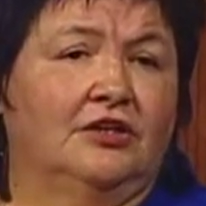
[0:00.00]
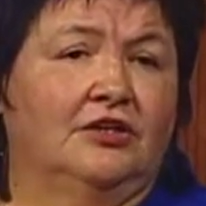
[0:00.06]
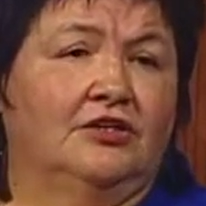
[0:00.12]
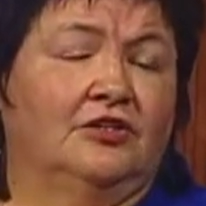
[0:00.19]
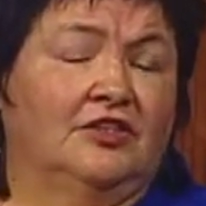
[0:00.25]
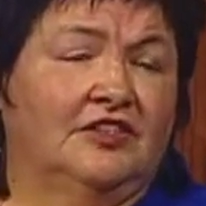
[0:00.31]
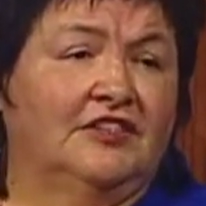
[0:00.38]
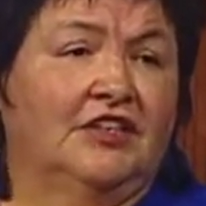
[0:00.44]

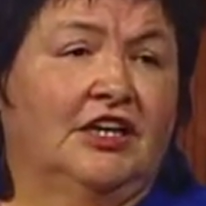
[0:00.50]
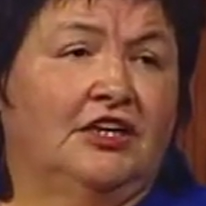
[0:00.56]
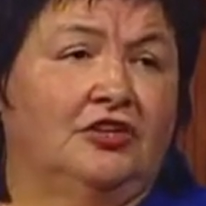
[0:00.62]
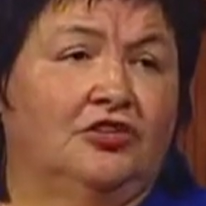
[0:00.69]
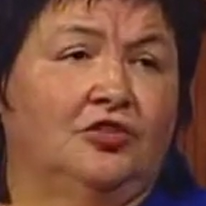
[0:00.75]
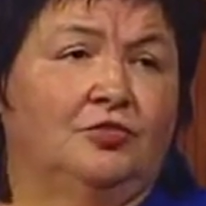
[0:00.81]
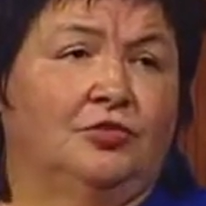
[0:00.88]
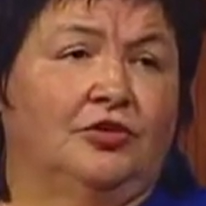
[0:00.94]
to the
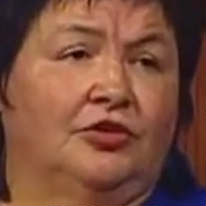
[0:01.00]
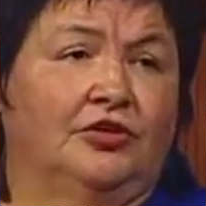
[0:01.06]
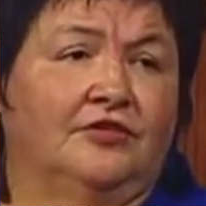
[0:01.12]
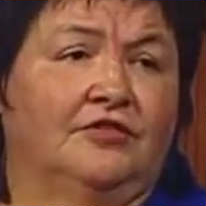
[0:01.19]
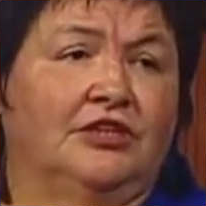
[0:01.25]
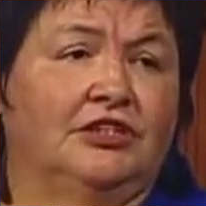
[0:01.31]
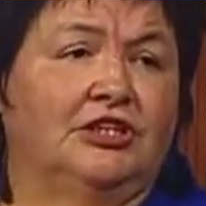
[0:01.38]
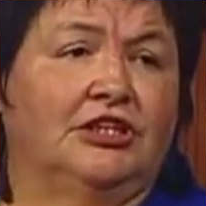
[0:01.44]
Saanich Board
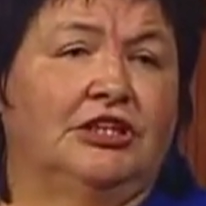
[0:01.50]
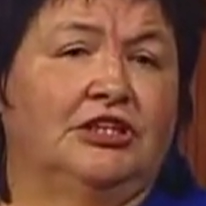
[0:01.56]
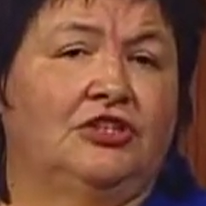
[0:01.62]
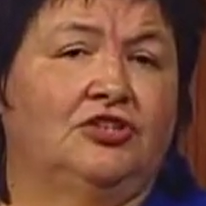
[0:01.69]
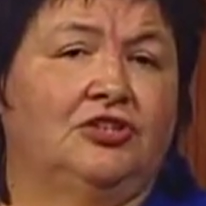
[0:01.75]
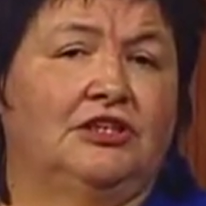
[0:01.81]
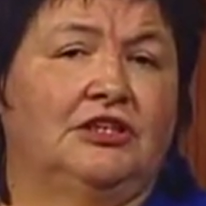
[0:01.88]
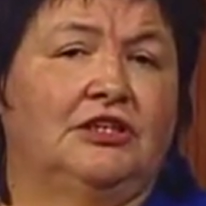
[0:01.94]
of
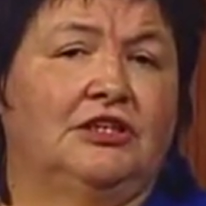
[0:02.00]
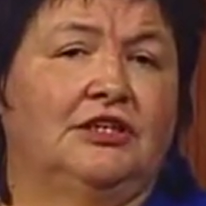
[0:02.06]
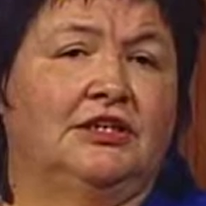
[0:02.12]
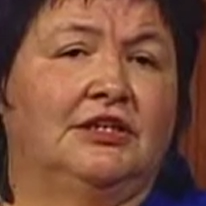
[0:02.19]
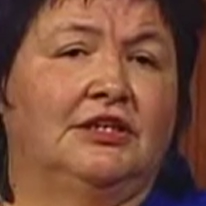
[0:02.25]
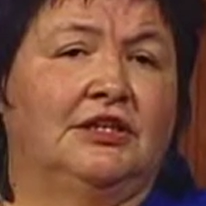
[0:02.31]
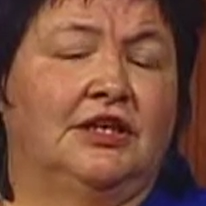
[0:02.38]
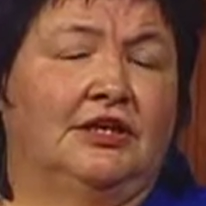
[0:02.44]
Education
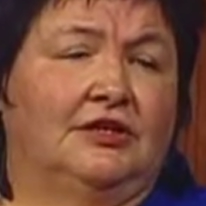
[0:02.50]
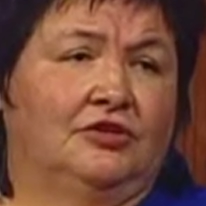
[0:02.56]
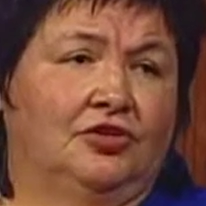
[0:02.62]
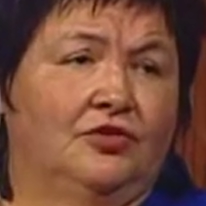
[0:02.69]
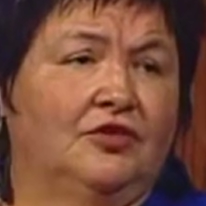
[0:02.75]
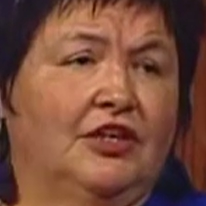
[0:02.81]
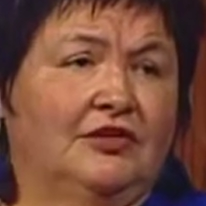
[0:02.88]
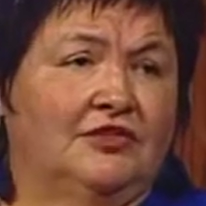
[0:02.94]
in
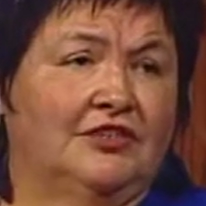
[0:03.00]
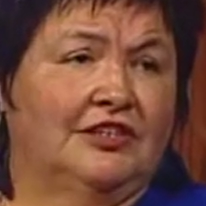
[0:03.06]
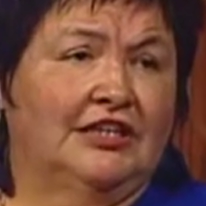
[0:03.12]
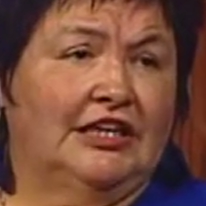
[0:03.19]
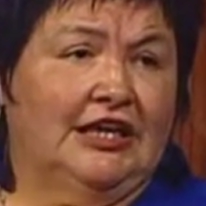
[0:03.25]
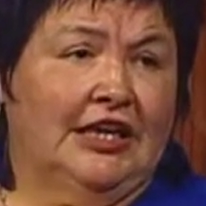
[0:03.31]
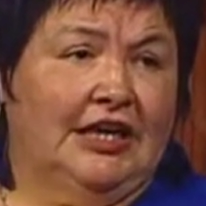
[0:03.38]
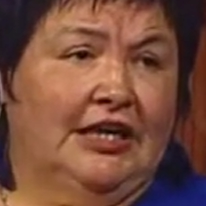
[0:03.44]

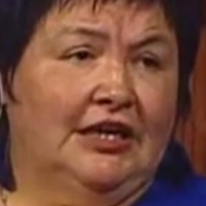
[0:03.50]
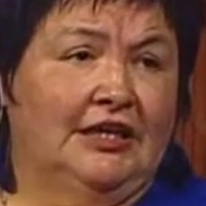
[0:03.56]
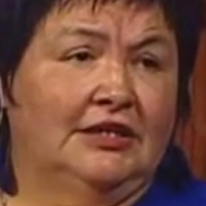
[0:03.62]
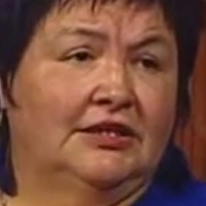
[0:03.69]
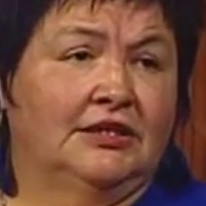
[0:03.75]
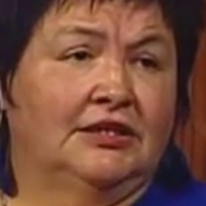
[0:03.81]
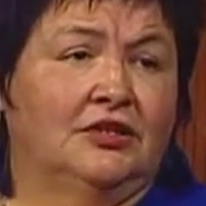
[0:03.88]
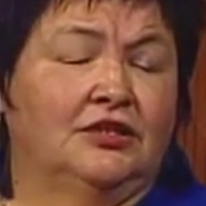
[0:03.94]
2008